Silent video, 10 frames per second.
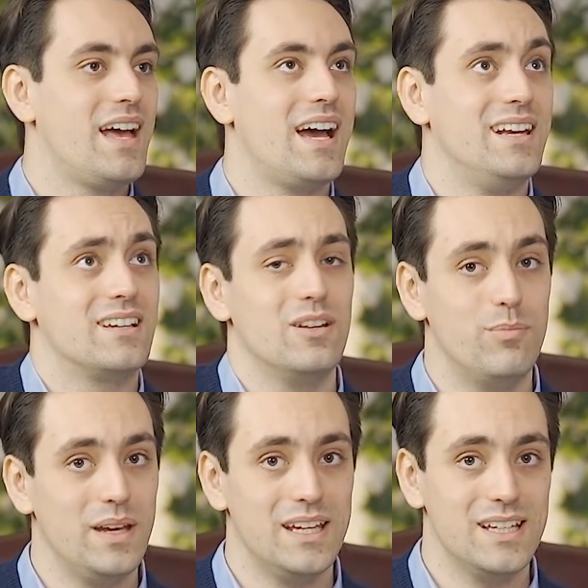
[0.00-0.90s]
and it
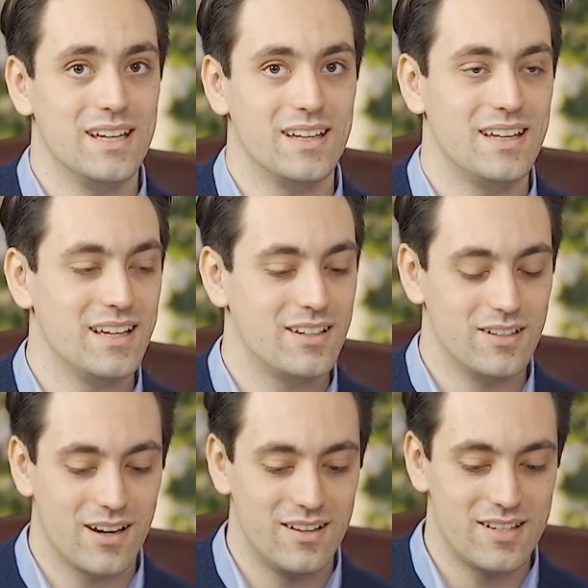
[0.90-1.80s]

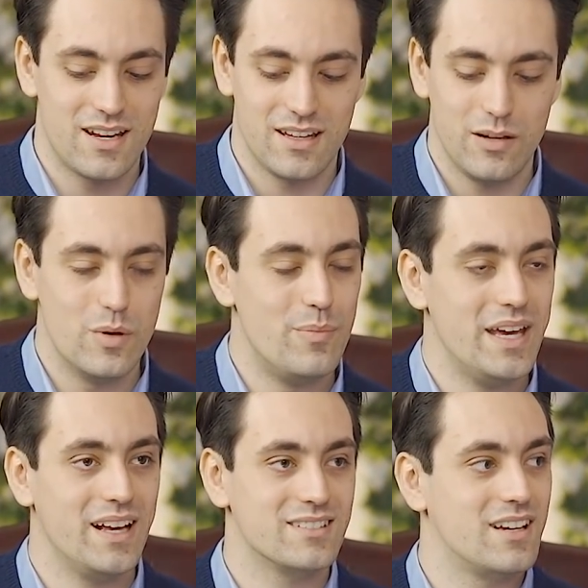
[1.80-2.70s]
could consider human
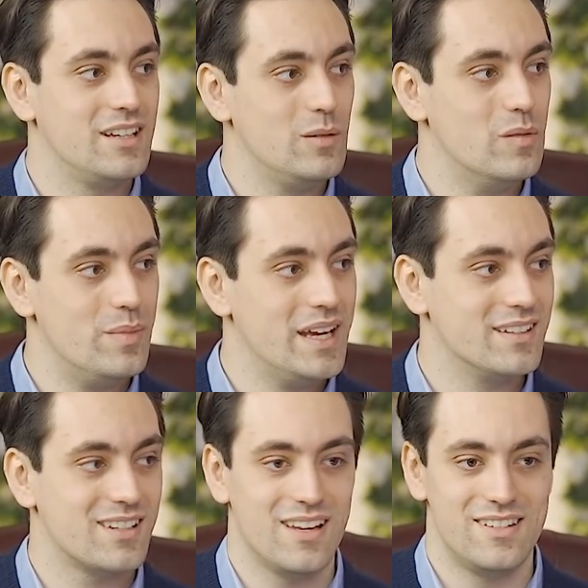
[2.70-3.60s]
beings like human
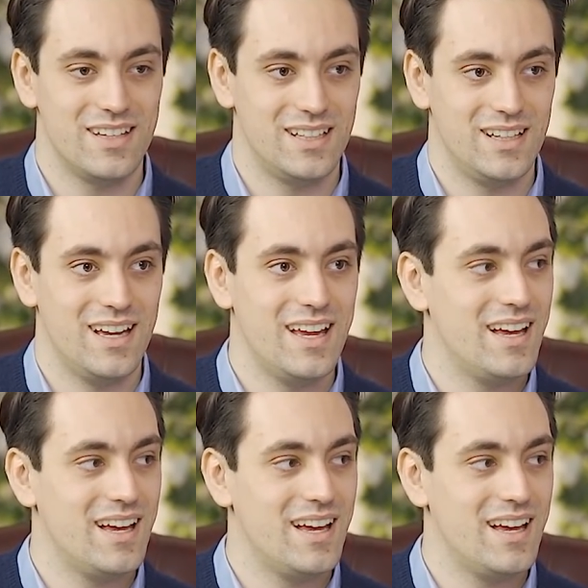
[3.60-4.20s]
beings consider